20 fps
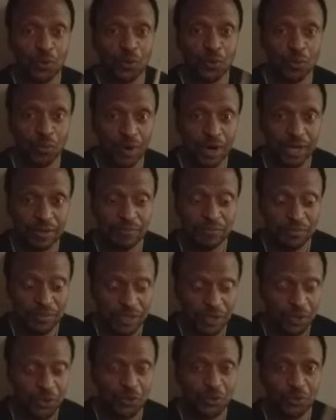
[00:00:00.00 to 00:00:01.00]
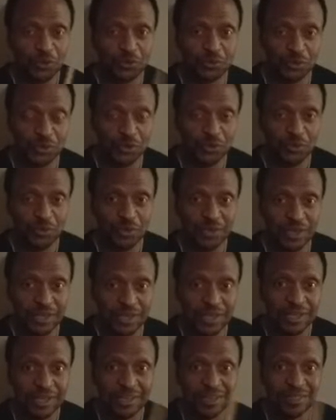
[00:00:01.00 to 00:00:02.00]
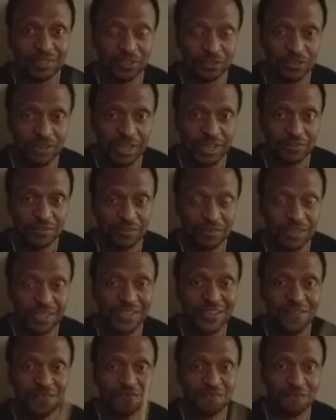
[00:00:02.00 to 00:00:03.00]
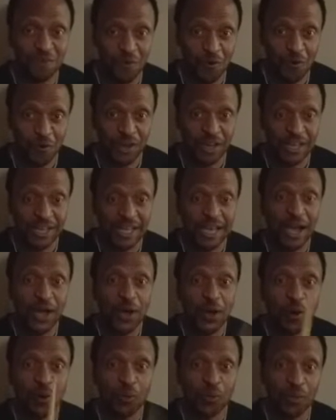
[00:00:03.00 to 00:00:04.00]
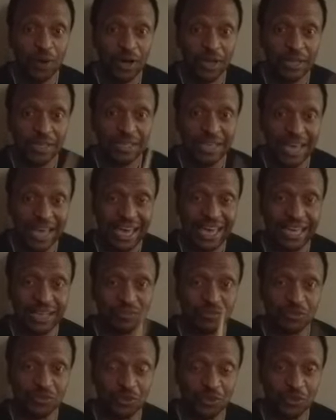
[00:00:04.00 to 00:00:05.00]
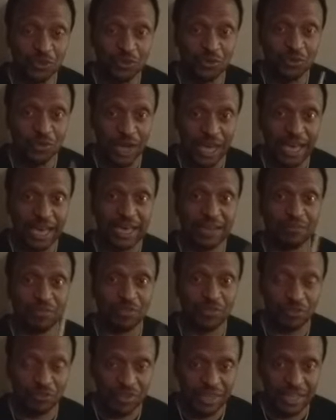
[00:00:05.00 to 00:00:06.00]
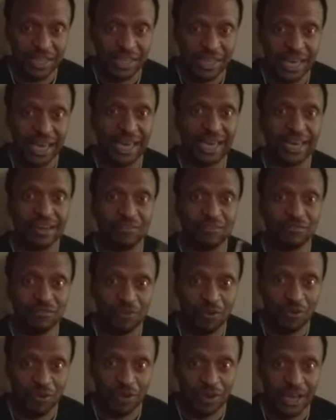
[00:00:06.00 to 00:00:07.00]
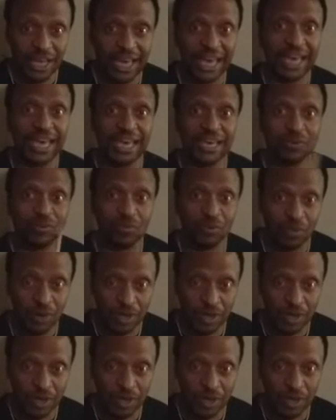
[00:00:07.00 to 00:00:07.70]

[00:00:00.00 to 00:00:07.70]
1, 2, 3, 4. 1 and 2 and 3 and 4 and.